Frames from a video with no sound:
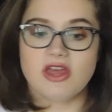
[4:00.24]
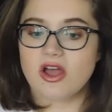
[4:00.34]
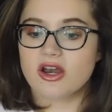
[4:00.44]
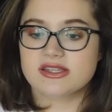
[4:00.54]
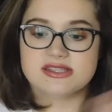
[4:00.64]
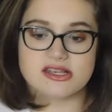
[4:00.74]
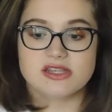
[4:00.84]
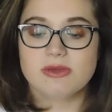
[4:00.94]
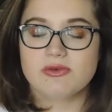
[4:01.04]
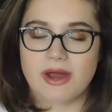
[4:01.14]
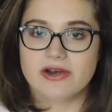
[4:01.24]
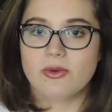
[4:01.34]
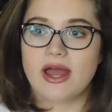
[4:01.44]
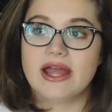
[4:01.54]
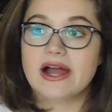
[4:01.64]
they got it sent to me right
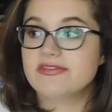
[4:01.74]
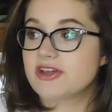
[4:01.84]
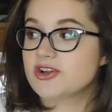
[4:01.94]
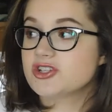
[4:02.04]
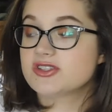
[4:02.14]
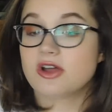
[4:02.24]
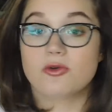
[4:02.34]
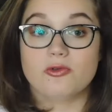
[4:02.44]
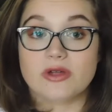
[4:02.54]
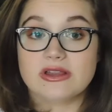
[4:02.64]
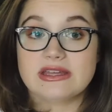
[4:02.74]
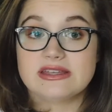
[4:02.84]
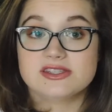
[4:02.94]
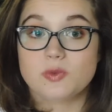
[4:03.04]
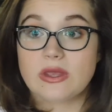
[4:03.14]
away, and they're just a
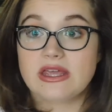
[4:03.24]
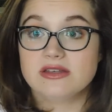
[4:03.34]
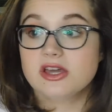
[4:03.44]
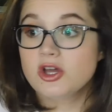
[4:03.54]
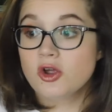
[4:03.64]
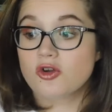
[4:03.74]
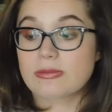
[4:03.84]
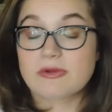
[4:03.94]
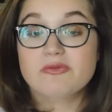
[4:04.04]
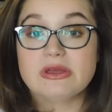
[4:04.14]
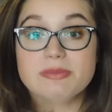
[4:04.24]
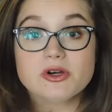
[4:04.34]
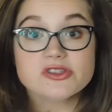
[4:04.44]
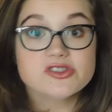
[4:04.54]
really sweet group of people.